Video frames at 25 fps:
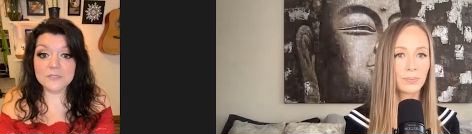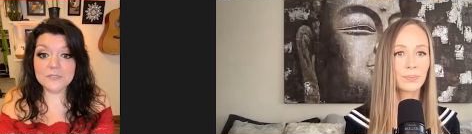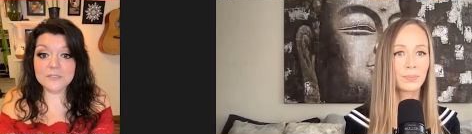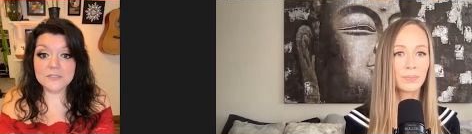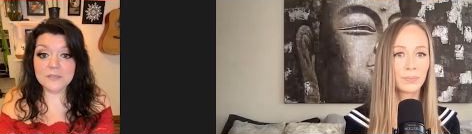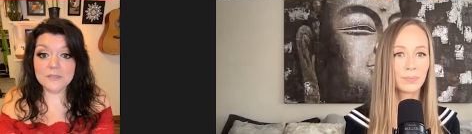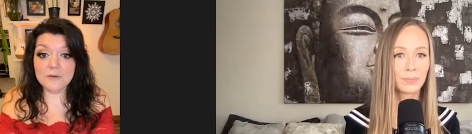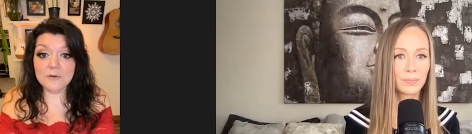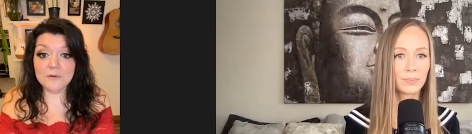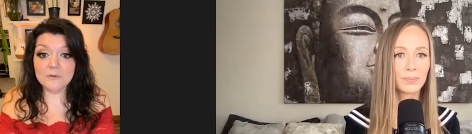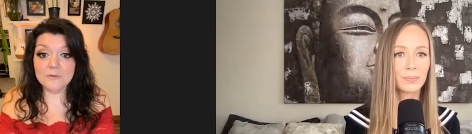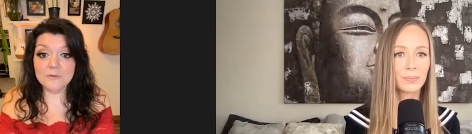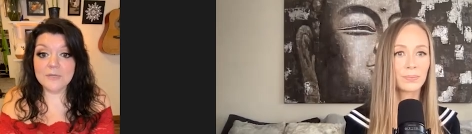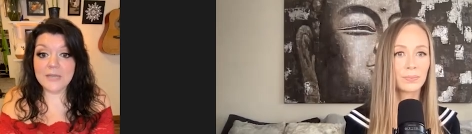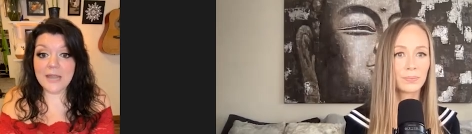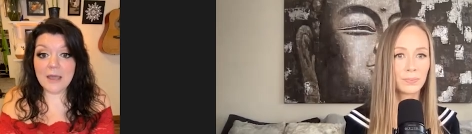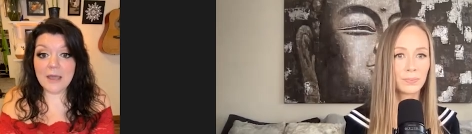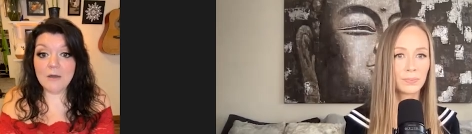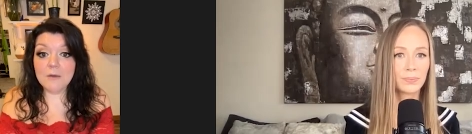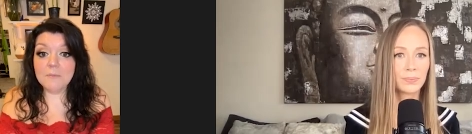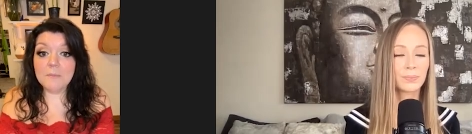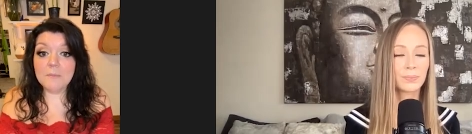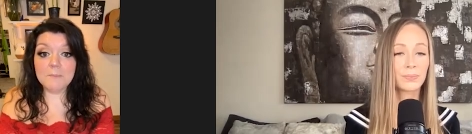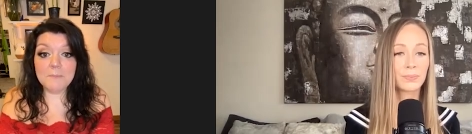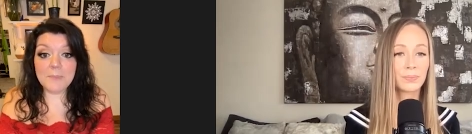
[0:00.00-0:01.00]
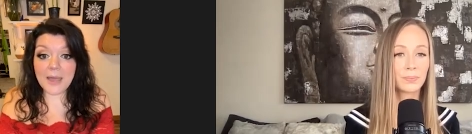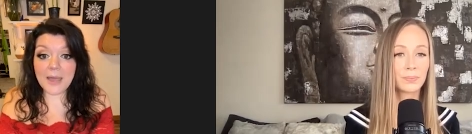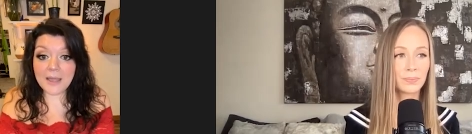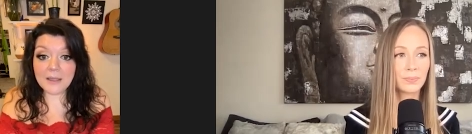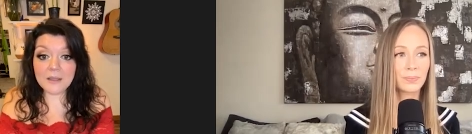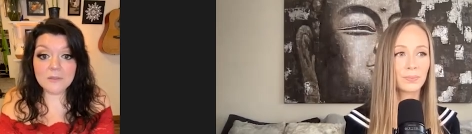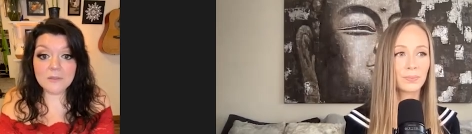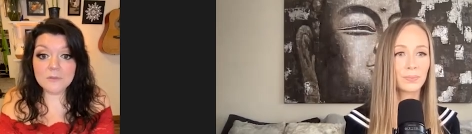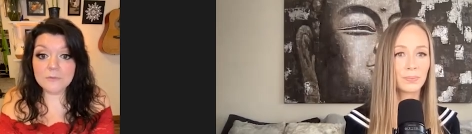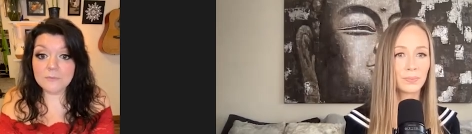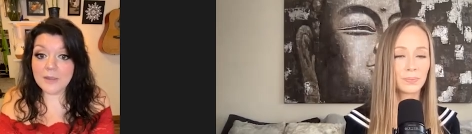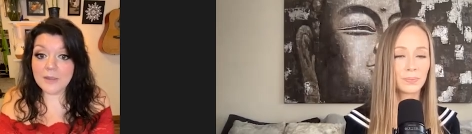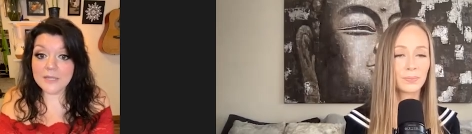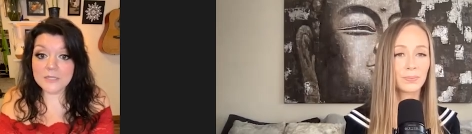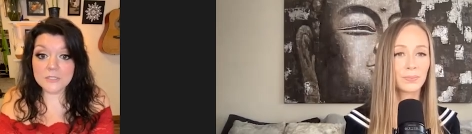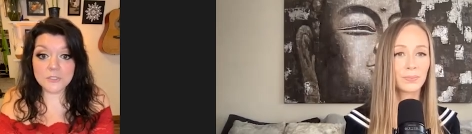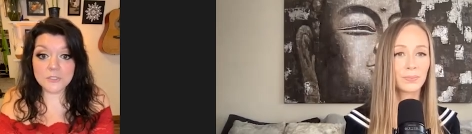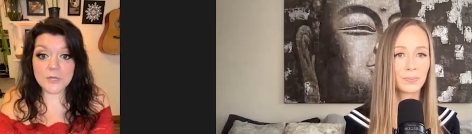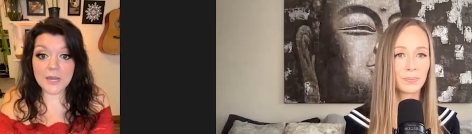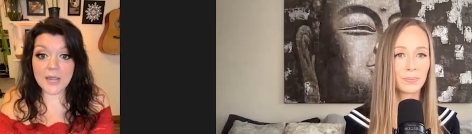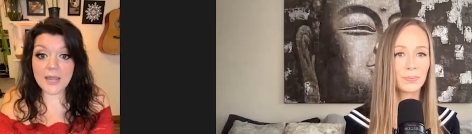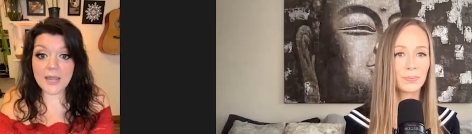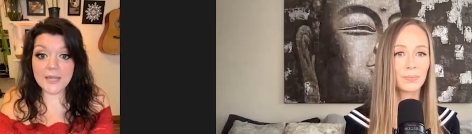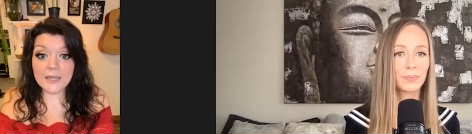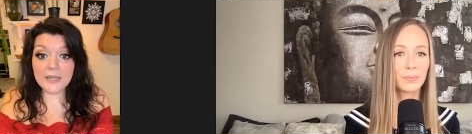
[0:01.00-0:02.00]
Speaker 1: So now I'm back on the right
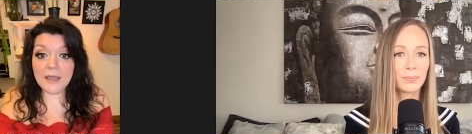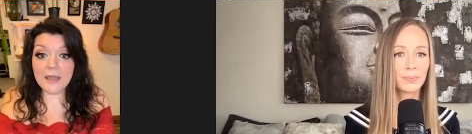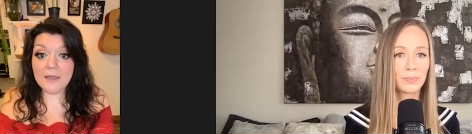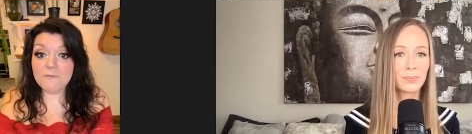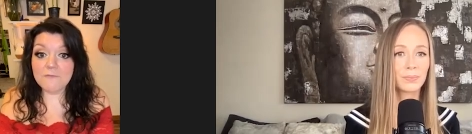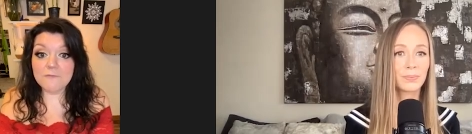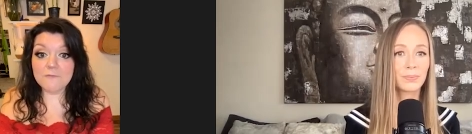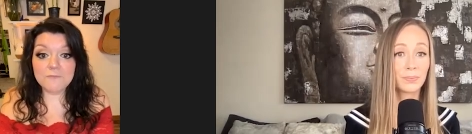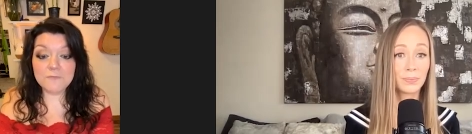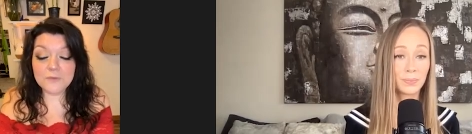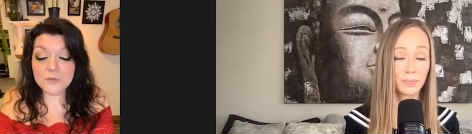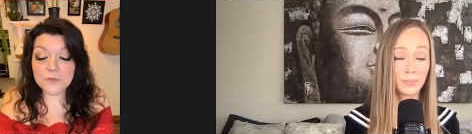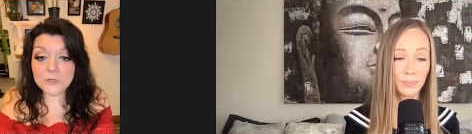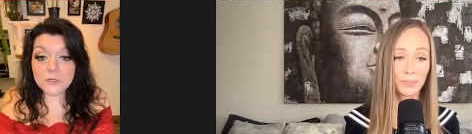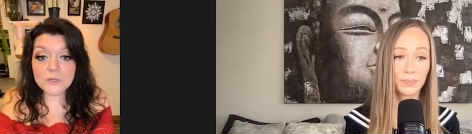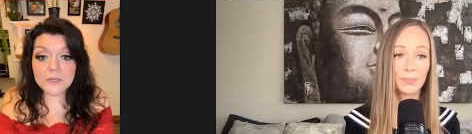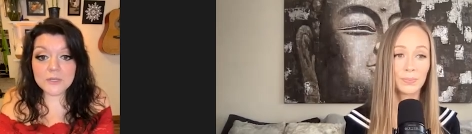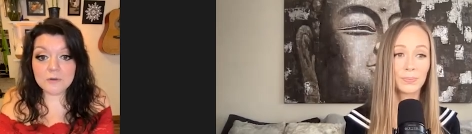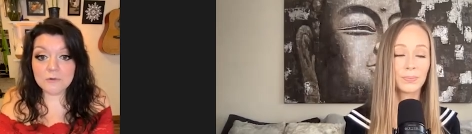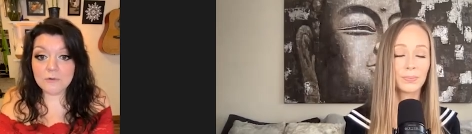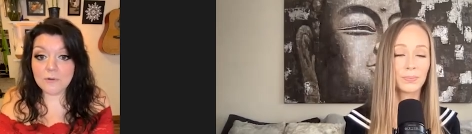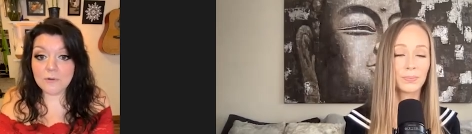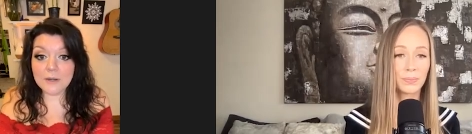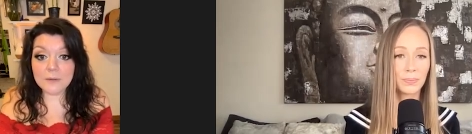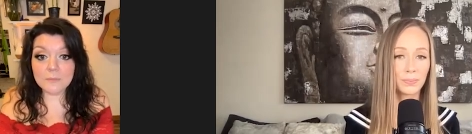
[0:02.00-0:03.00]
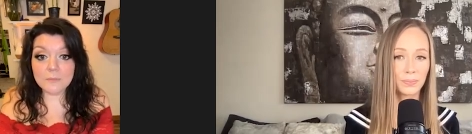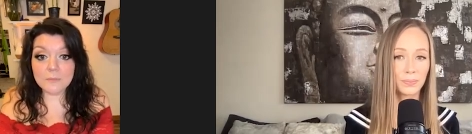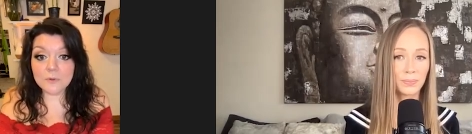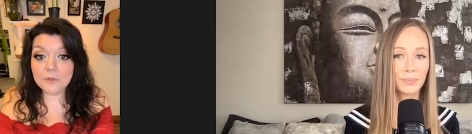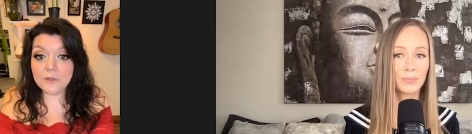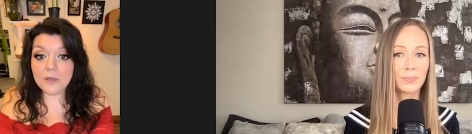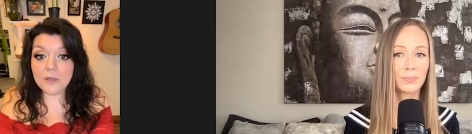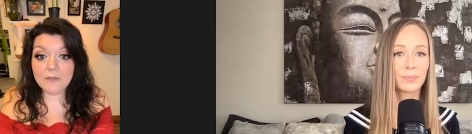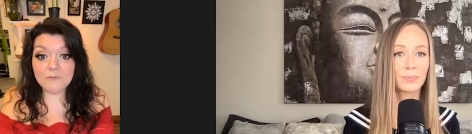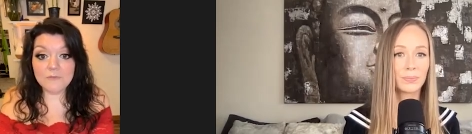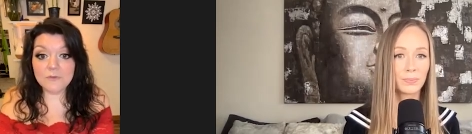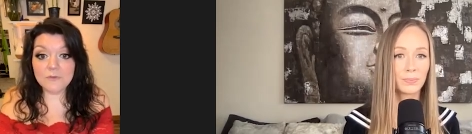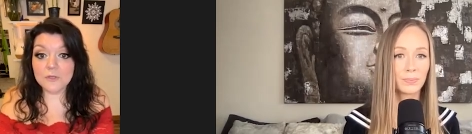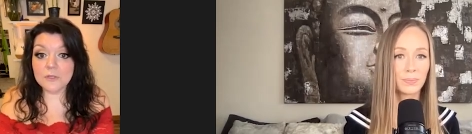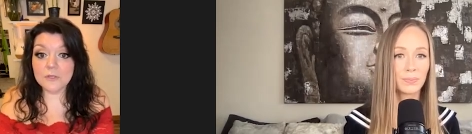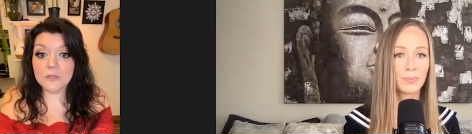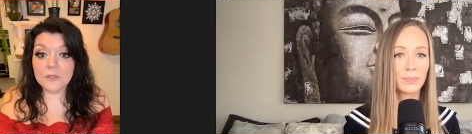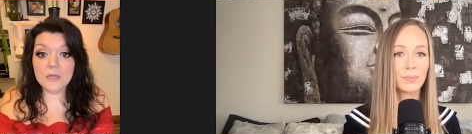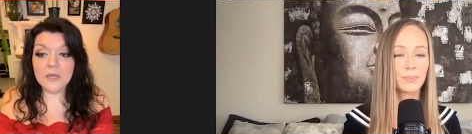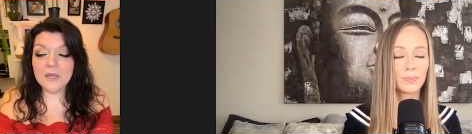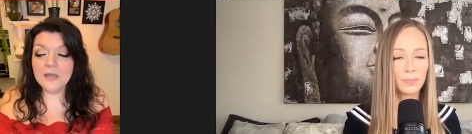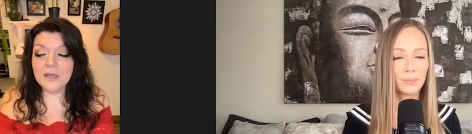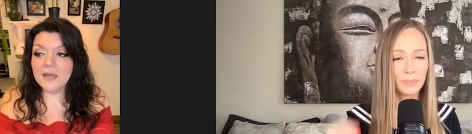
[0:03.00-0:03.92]
track. I feel incredible. I feel